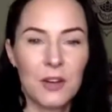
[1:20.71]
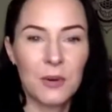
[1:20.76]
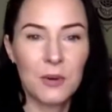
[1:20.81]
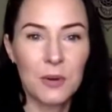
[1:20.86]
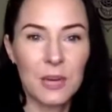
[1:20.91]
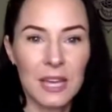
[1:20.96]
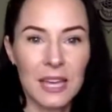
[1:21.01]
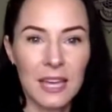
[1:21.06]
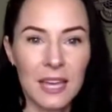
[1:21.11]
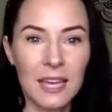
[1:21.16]

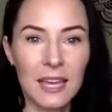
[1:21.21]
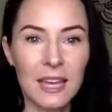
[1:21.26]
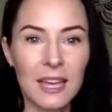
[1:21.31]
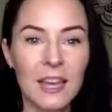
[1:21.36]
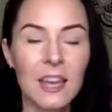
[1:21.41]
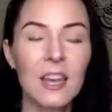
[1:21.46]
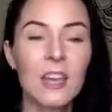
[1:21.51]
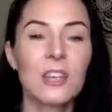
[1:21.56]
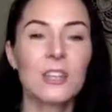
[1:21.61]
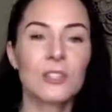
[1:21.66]
Okay.
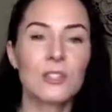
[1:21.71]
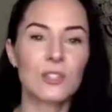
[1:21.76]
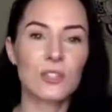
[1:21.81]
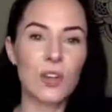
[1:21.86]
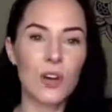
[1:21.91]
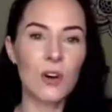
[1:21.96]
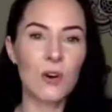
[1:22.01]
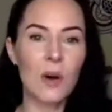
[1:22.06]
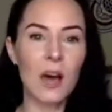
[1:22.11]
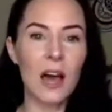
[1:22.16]

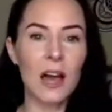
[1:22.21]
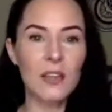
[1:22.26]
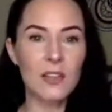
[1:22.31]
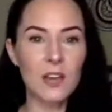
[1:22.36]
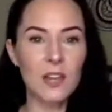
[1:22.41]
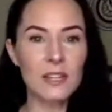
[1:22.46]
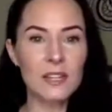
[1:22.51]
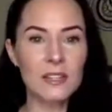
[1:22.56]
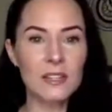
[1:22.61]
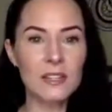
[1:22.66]
So I thought
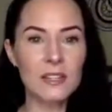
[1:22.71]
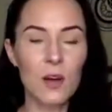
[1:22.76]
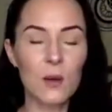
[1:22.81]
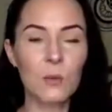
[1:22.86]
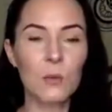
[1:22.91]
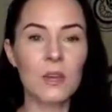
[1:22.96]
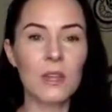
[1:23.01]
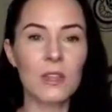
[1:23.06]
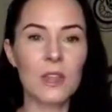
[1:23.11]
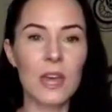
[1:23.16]
I'd start
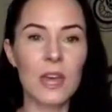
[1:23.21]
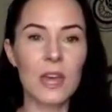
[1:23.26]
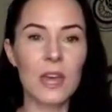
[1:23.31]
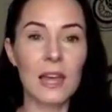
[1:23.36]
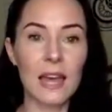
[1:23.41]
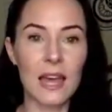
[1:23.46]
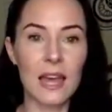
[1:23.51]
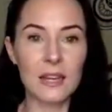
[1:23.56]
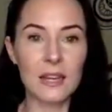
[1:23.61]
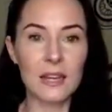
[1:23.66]
out with
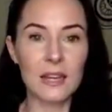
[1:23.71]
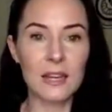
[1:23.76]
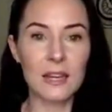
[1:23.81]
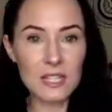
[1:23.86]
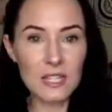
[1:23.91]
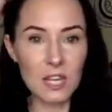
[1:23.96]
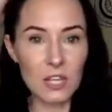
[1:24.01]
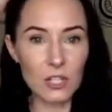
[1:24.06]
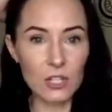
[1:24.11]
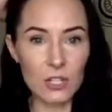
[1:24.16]
a guided
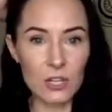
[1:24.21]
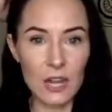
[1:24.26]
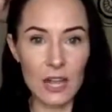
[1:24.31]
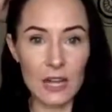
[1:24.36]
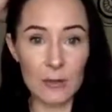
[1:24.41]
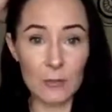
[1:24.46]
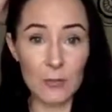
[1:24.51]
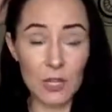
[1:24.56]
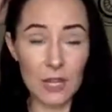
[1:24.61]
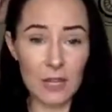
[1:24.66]
meditation,
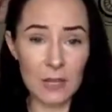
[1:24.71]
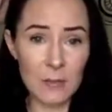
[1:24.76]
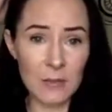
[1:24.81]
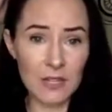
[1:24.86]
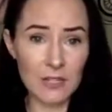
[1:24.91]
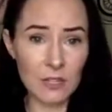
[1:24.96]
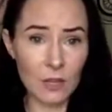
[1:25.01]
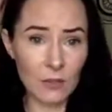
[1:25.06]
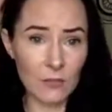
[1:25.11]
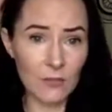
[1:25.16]
and I'm looking at
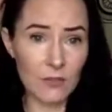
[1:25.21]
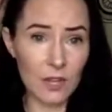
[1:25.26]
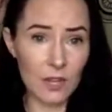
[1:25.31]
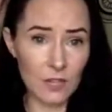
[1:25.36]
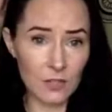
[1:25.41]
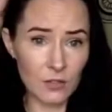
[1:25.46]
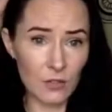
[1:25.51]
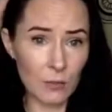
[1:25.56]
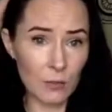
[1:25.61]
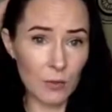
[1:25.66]
myself,
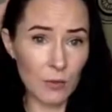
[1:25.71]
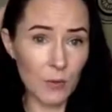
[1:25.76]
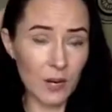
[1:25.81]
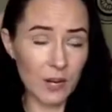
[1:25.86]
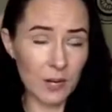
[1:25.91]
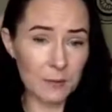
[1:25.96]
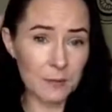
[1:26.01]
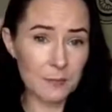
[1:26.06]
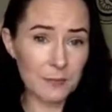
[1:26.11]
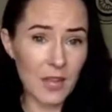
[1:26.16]
and it's super
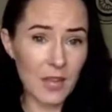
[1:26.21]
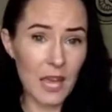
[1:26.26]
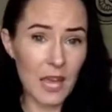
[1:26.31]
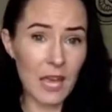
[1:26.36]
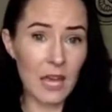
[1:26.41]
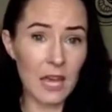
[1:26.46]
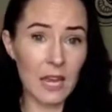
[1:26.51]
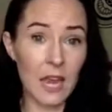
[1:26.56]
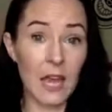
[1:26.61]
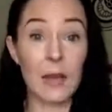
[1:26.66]
weird,
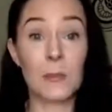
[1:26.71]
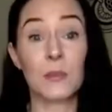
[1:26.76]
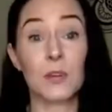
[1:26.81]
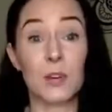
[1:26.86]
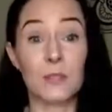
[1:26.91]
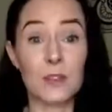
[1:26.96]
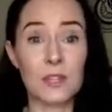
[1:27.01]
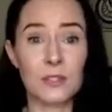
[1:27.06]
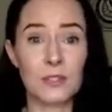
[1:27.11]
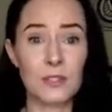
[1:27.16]
and I'm
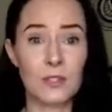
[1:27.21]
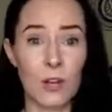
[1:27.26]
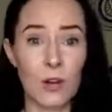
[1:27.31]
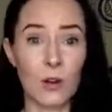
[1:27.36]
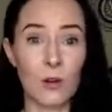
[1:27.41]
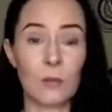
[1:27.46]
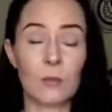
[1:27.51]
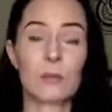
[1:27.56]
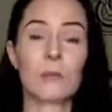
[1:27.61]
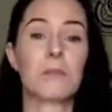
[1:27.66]
nervous.
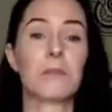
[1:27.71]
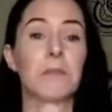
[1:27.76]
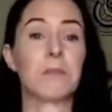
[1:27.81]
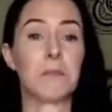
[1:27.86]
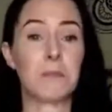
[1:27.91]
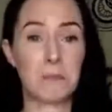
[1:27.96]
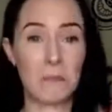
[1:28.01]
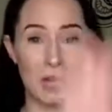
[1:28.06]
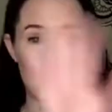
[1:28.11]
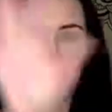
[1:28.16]
So
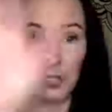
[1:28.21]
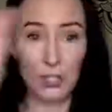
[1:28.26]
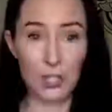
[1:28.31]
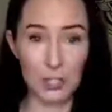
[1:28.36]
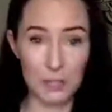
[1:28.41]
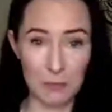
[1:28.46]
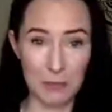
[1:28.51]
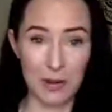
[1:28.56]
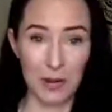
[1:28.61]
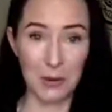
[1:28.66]

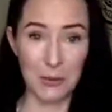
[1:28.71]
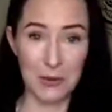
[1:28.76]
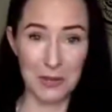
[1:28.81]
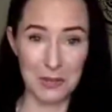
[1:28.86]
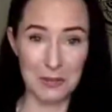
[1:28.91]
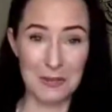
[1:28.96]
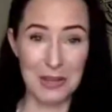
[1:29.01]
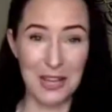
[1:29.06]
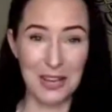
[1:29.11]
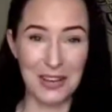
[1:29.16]
just bear
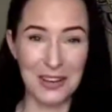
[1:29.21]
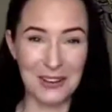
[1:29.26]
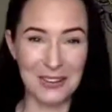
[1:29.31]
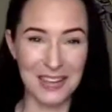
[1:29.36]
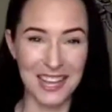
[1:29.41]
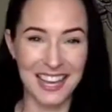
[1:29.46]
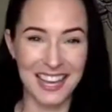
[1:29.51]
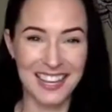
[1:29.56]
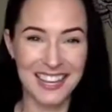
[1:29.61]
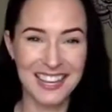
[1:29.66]
with me,
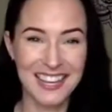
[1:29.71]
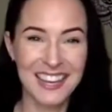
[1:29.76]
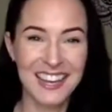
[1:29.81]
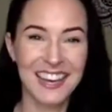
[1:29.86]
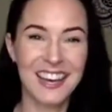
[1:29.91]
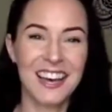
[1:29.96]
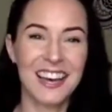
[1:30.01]
okay?